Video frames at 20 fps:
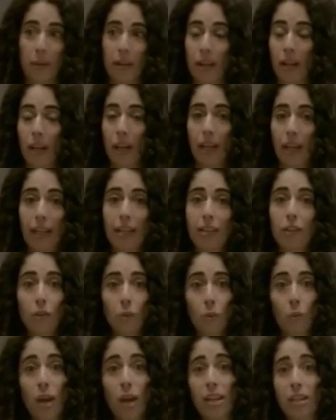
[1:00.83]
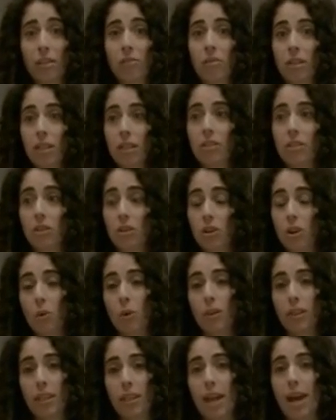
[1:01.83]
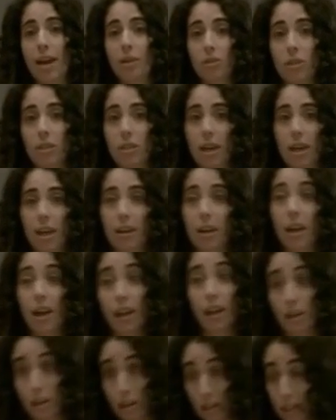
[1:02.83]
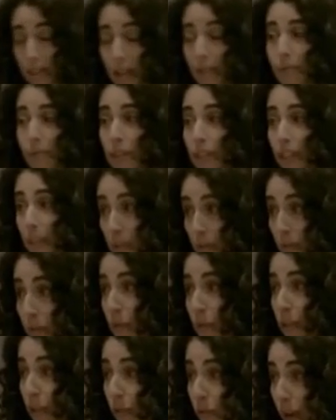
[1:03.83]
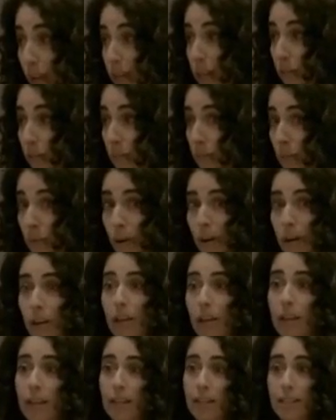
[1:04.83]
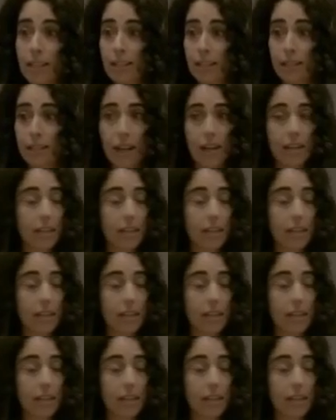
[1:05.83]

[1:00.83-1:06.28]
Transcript: But either way, you need to know at the outset, and definitely before you write a report, is this